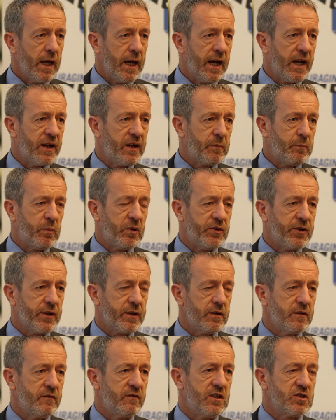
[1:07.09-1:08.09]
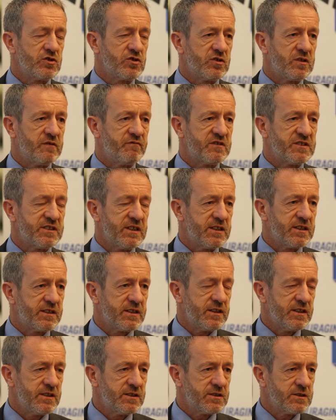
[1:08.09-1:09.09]
and particularly in relation to
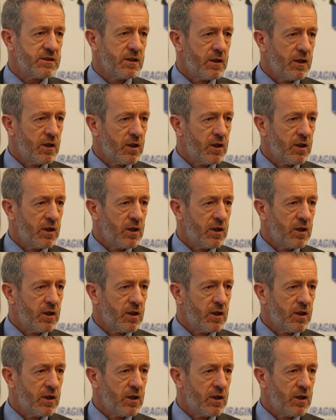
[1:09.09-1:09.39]
facilities,